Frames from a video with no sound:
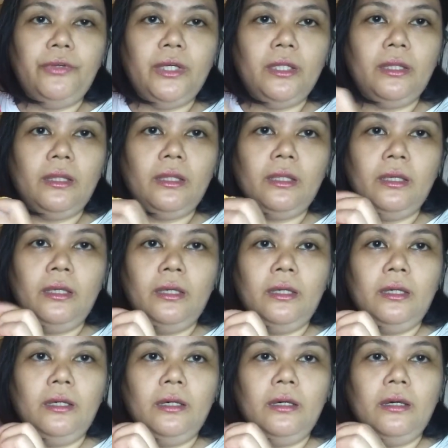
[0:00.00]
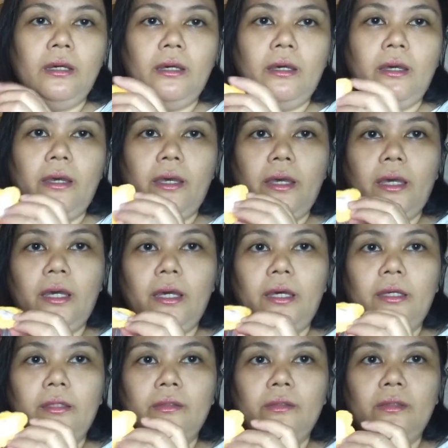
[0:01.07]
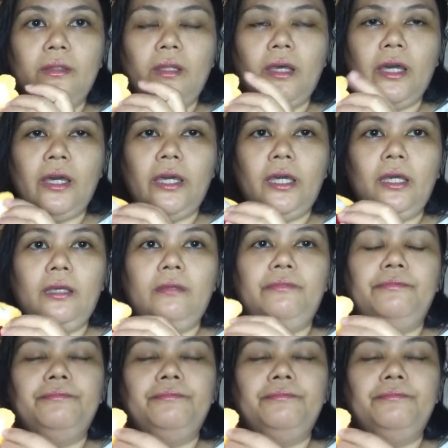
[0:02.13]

it, and I